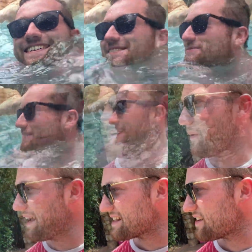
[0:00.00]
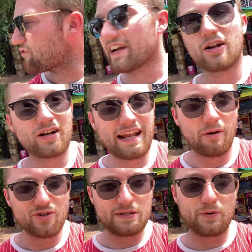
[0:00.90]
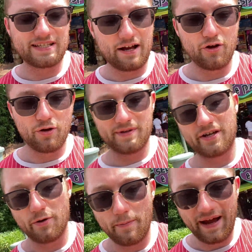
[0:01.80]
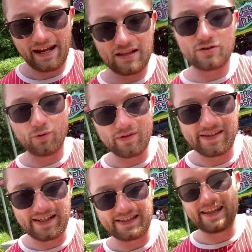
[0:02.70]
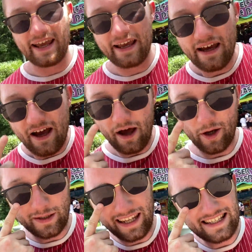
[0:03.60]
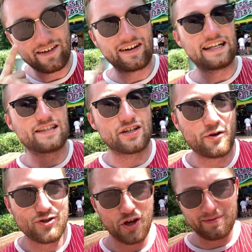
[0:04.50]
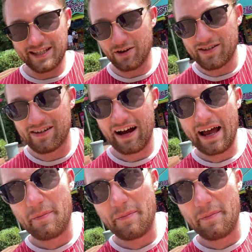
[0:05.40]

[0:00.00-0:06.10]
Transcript: Right, well, it's three o'clock now. We just booked out Uber to go back towards Disney because uh, we need to get ready to go to Hoop-Dee-Doo tonight.